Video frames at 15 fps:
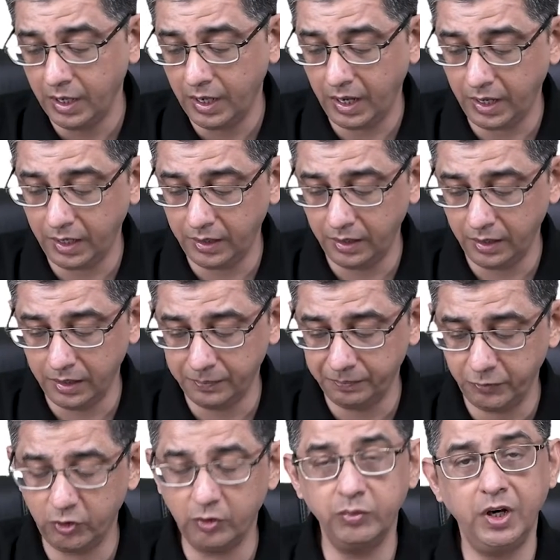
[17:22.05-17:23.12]
And
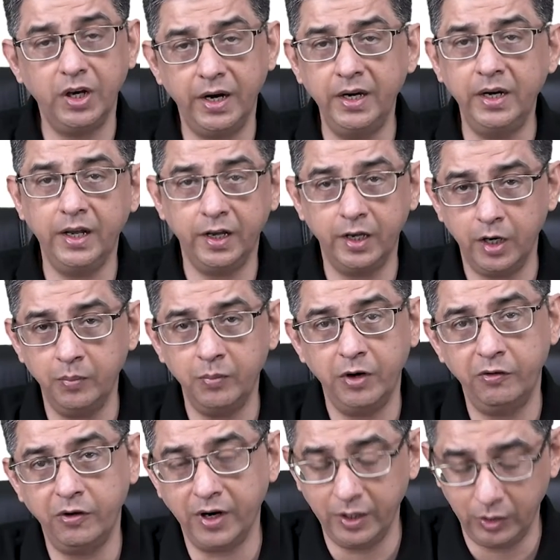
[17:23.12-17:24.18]
from the line diagram,
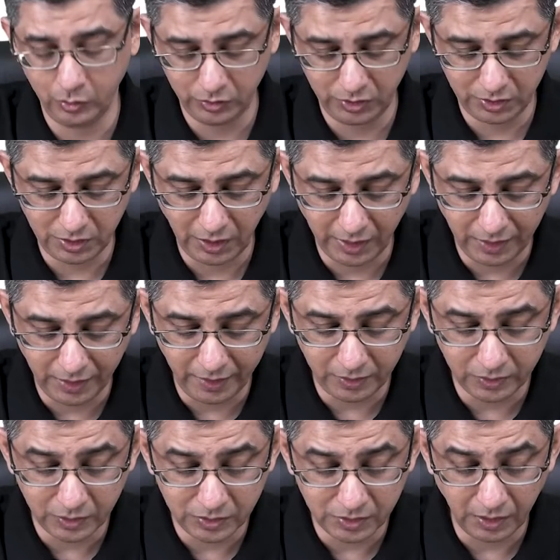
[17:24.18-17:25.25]
I've tried to just highlight this.